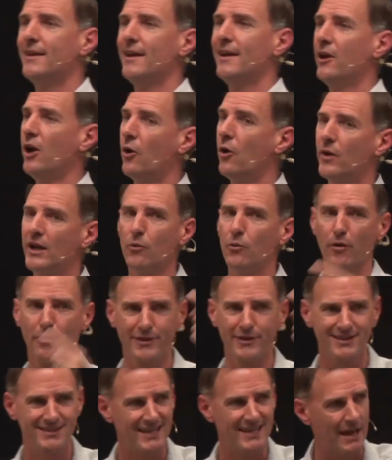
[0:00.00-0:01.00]
And I really want
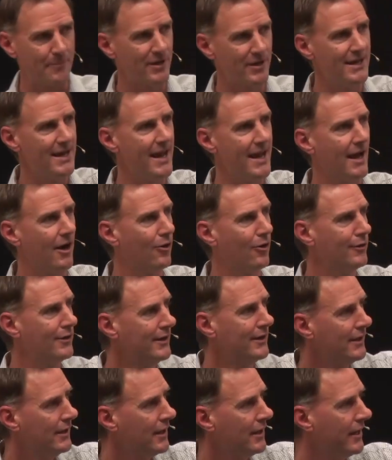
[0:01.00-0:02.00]
things to happen now.
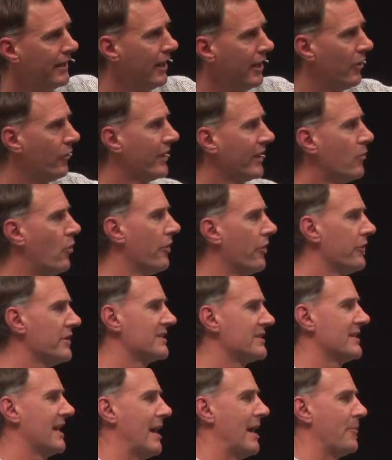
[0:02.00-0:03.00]
And I really want
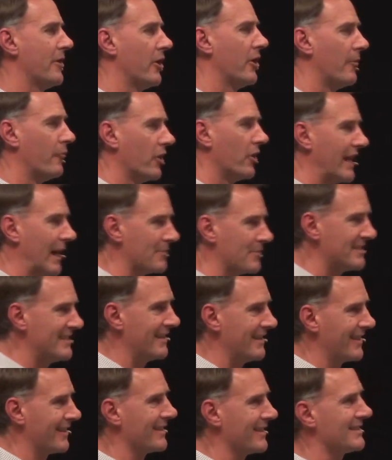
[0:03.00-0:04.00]
this to happen. And I'm really
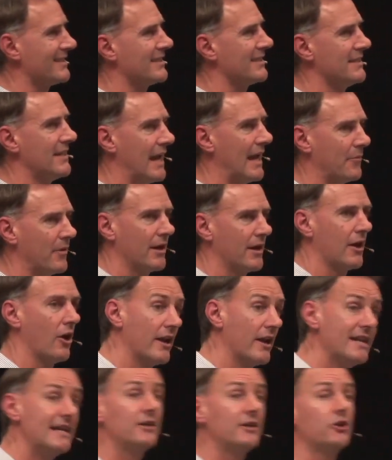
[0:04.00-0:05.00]
upset that this isn't happening. And I need